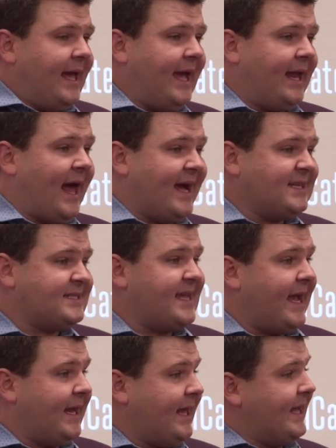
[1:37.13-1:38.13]
and I
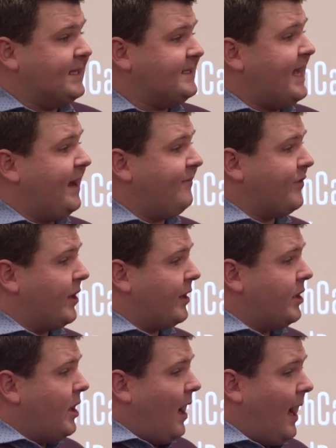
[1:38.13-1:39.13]
stayed in Denver.